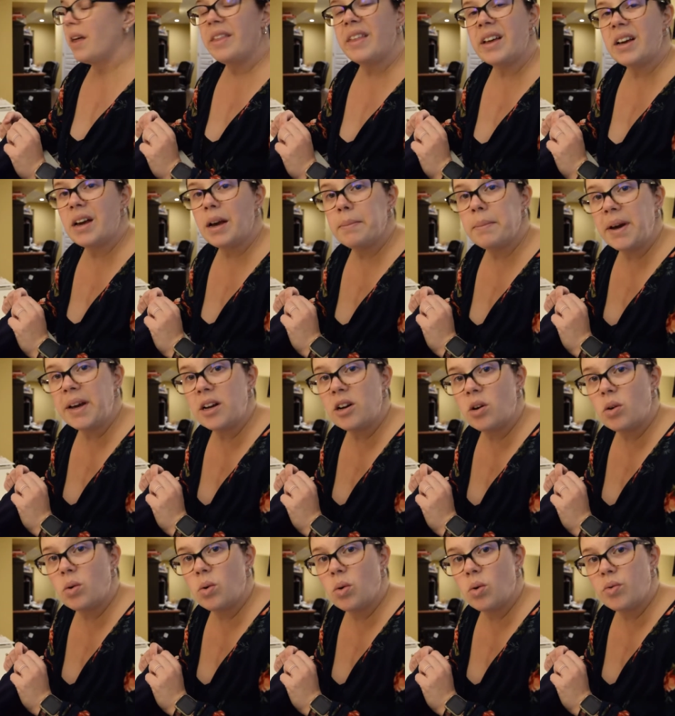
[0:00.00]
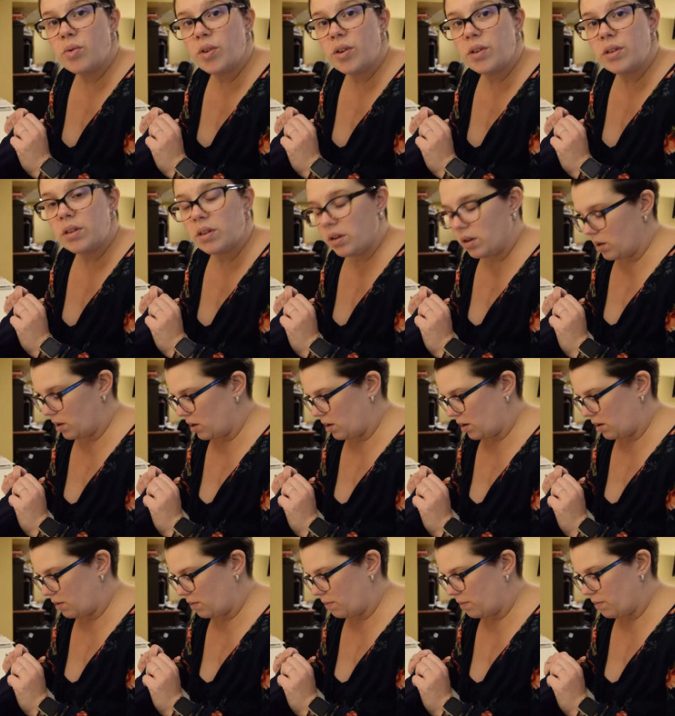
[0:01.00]
think I might go over the
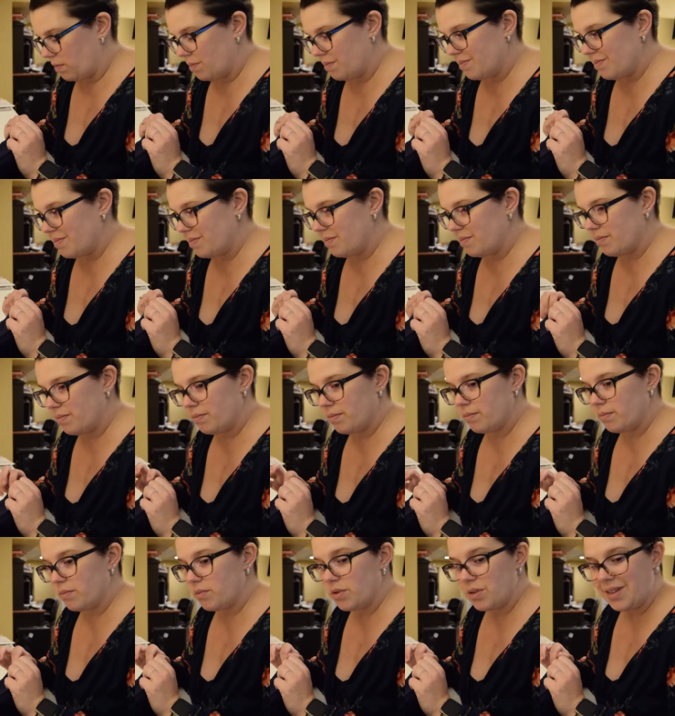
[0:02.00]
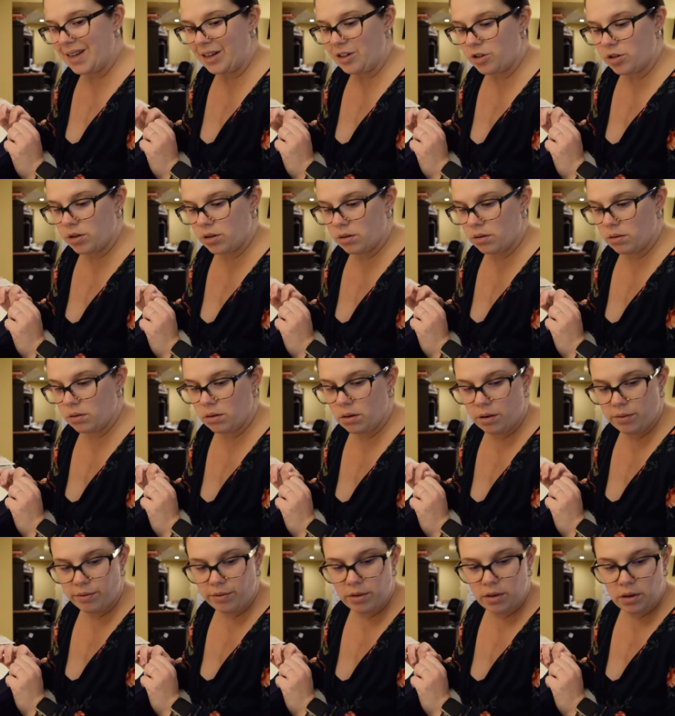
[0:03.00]
center
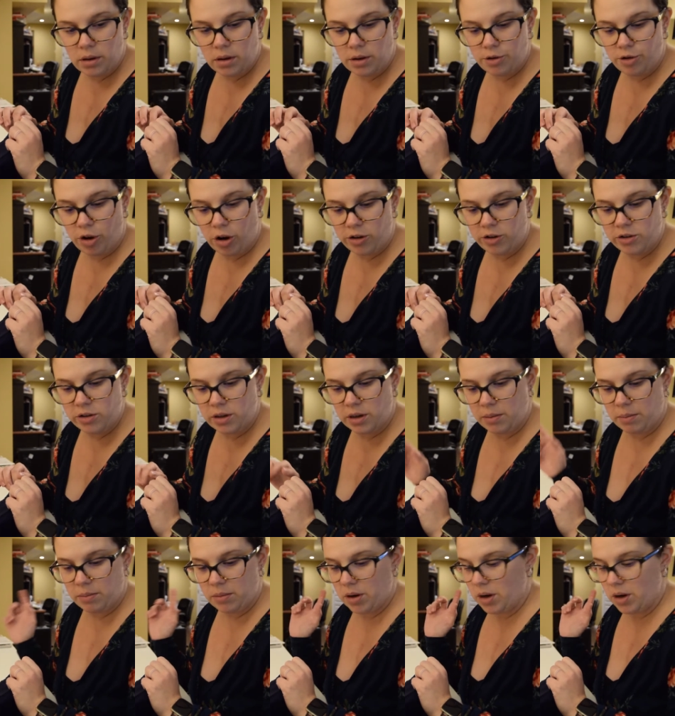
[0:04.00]
of the crotch seam